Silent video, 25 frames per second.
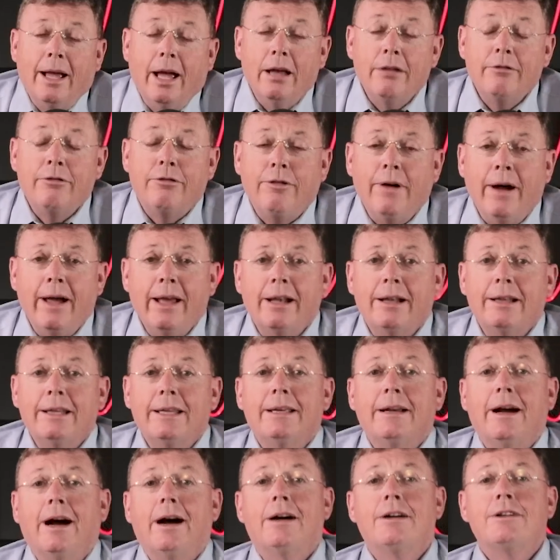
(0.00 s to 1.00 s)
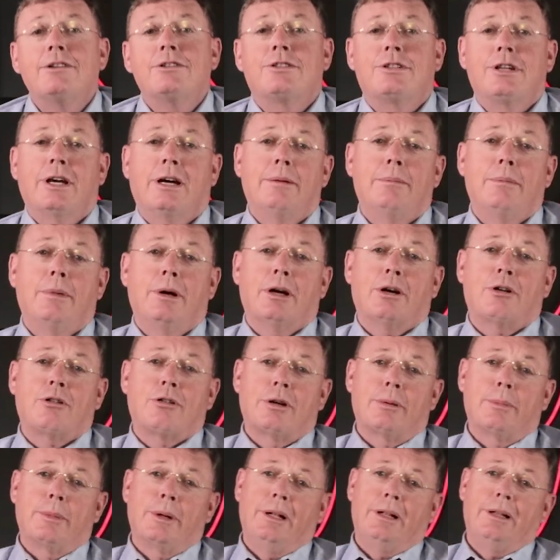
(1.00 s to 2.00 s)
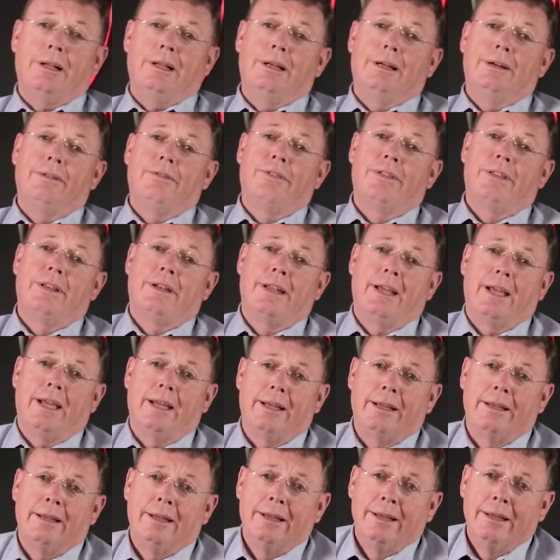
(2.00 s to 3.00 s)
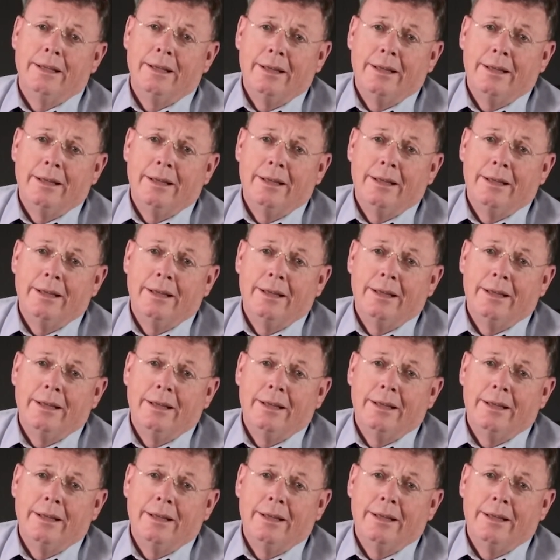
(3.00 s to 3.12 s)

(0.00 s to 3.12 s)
And finally, our dumb criminal of the day.